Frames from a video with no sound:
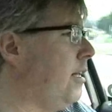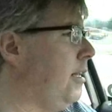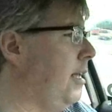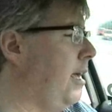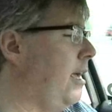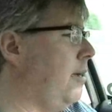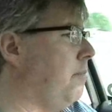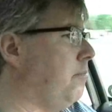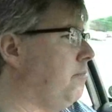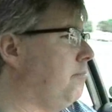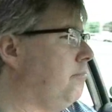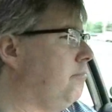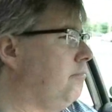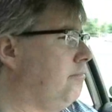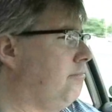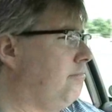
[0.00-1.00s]
claim.
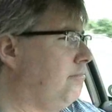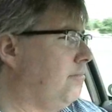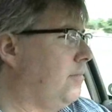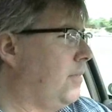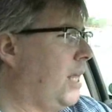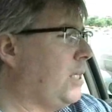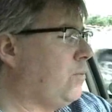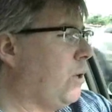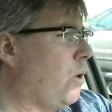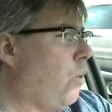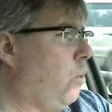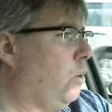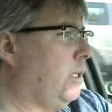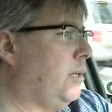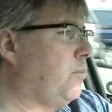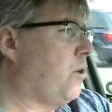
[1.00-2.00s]
That's what
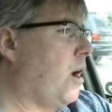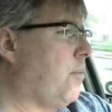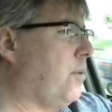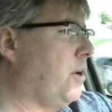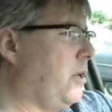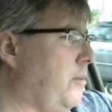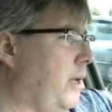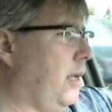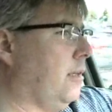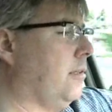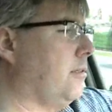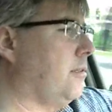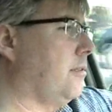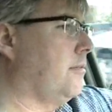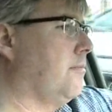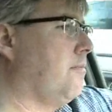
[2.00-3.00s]
holding property means.